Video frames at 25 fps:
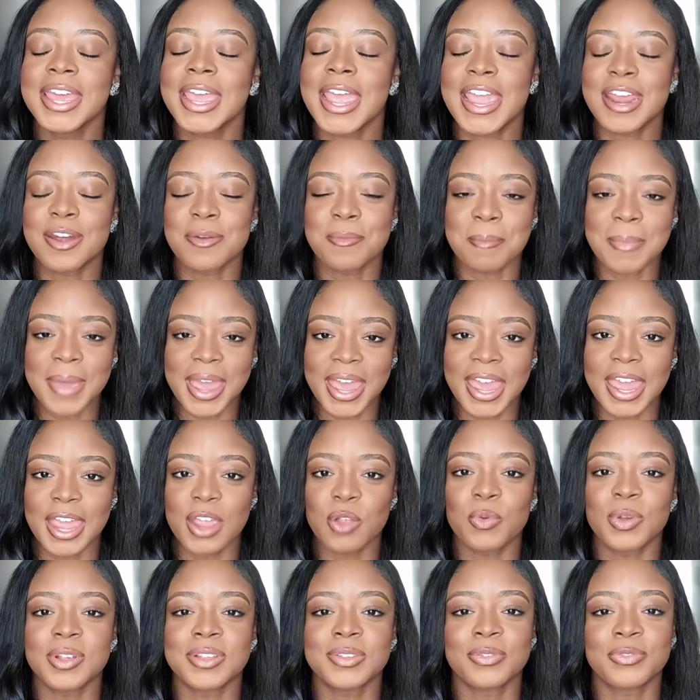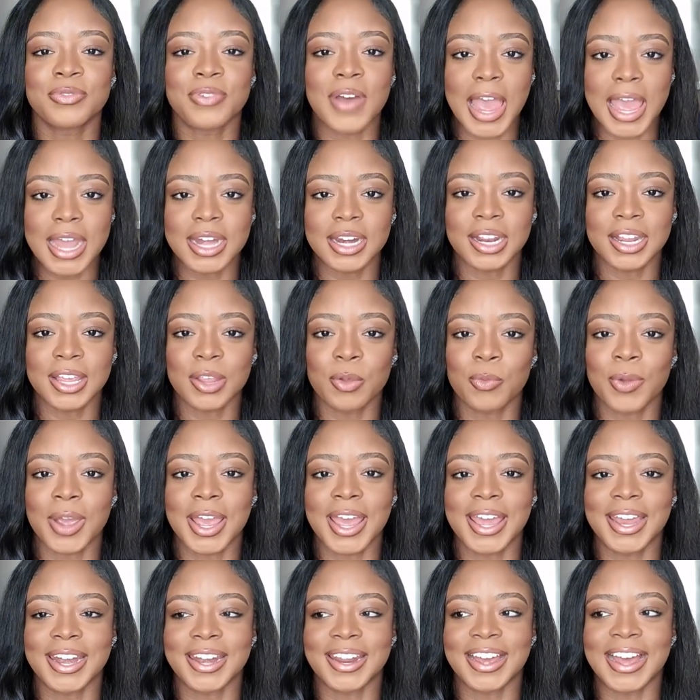And May was finally
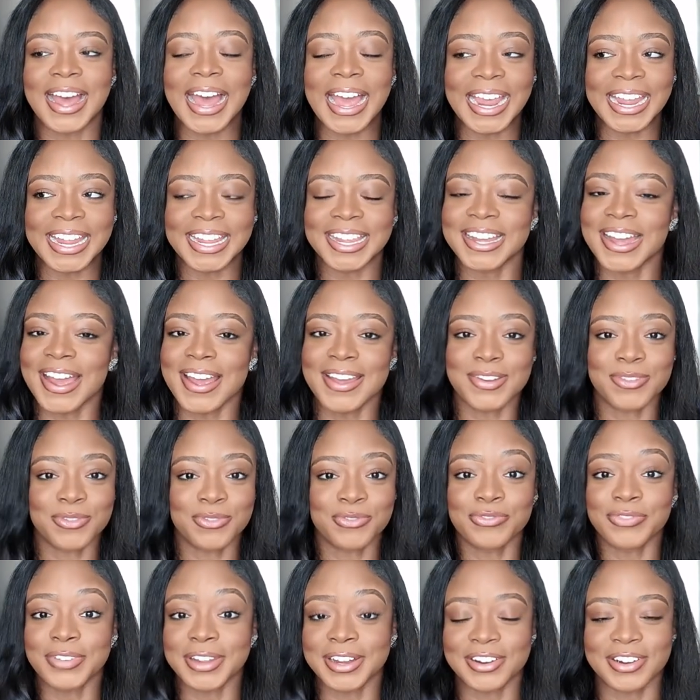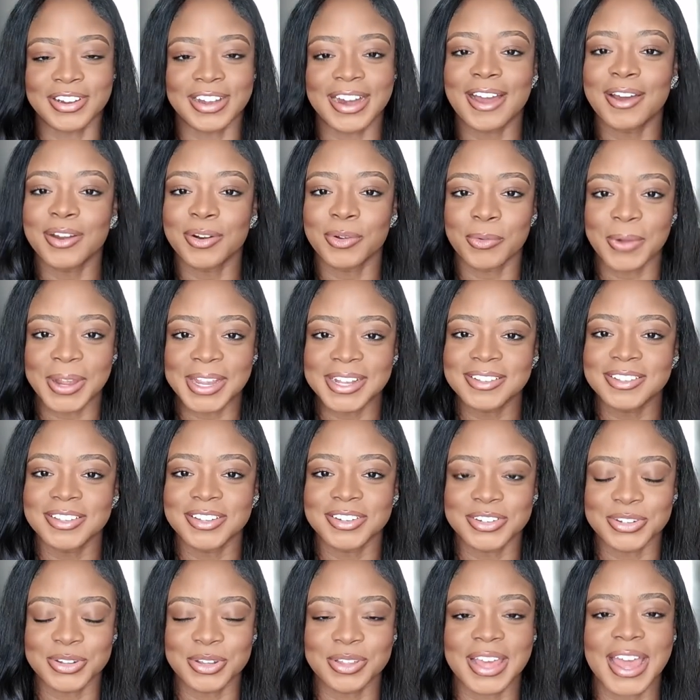when I kind of figured out a way to
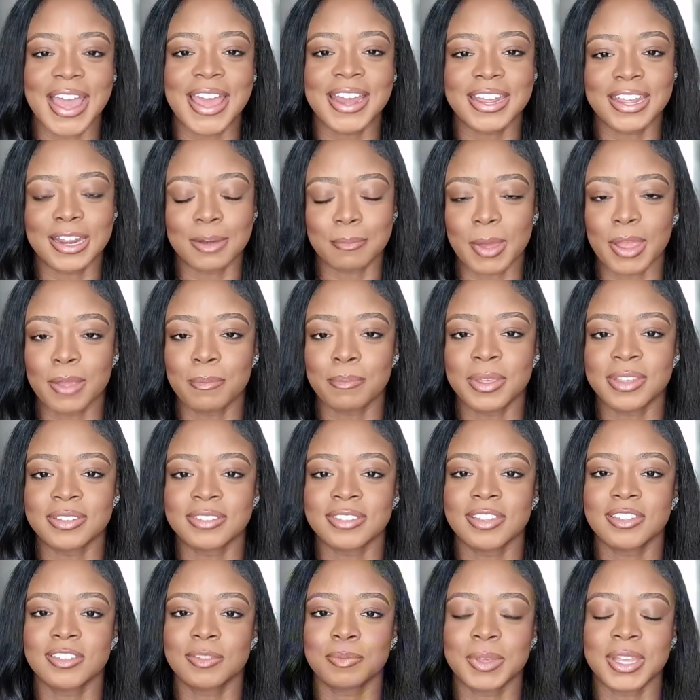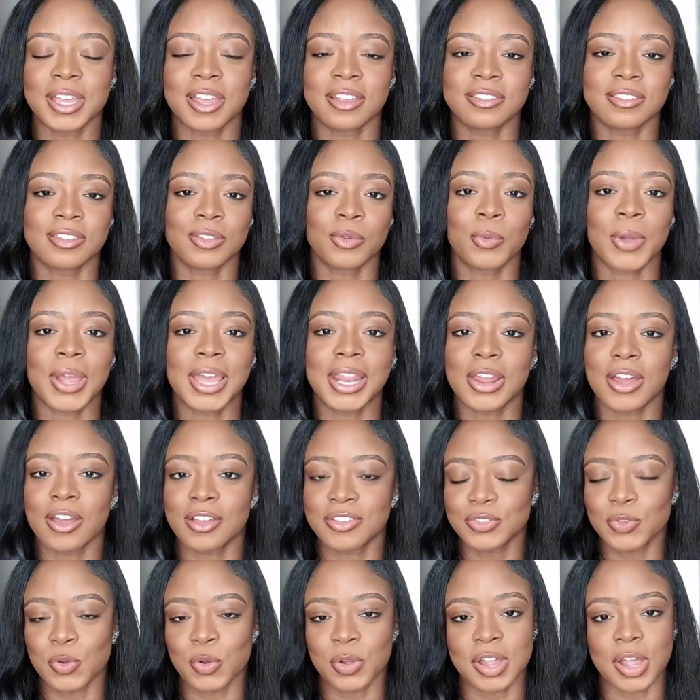do that in my business, because the way law
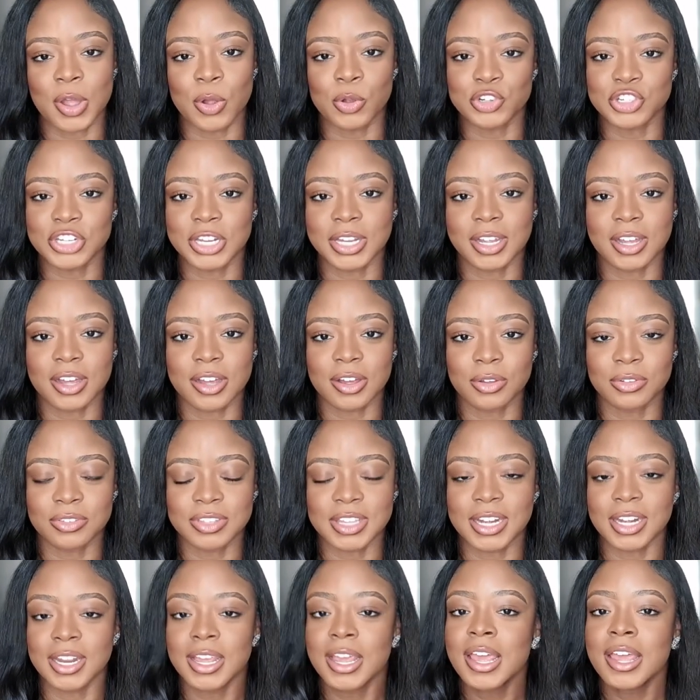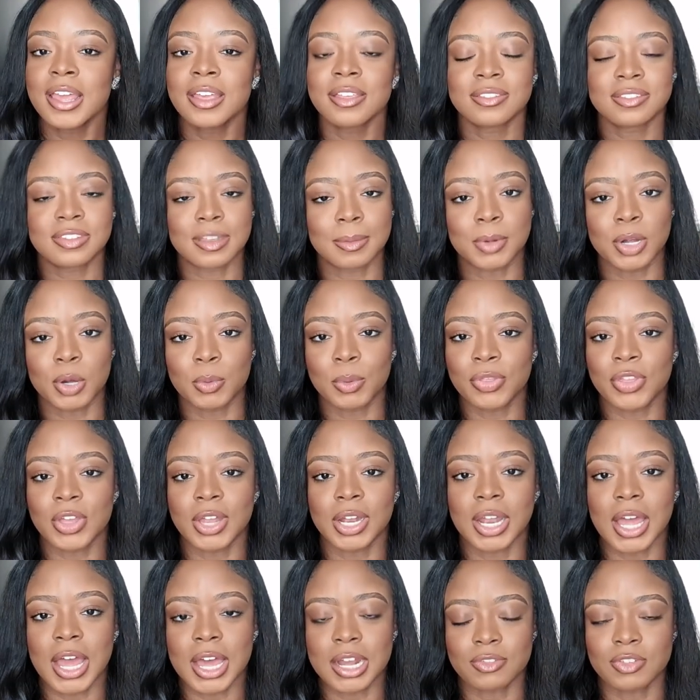school coaching goes, and similar with a
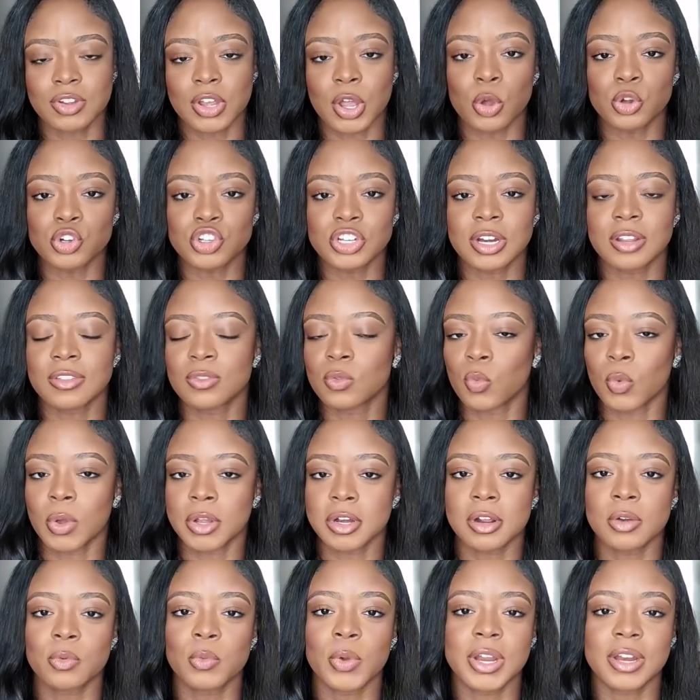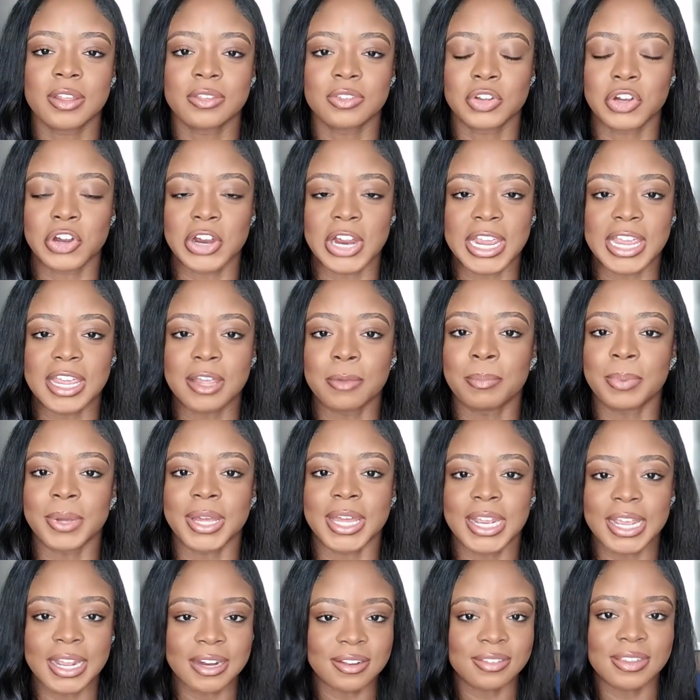lot of coaching, is one-on-one is great,
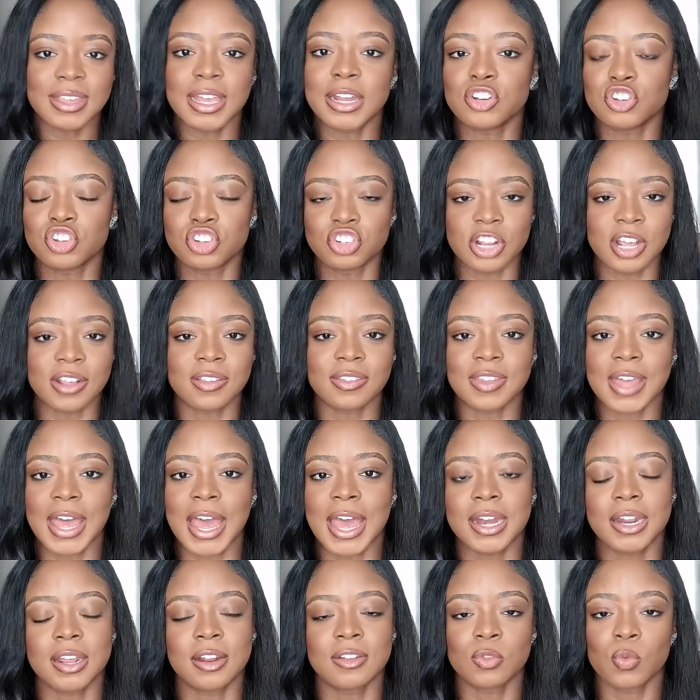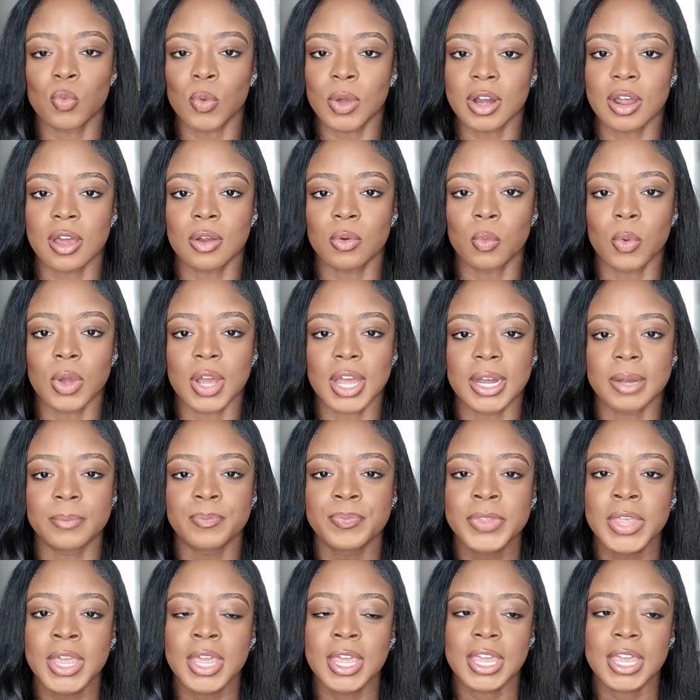but it's just that, it's one-on-one.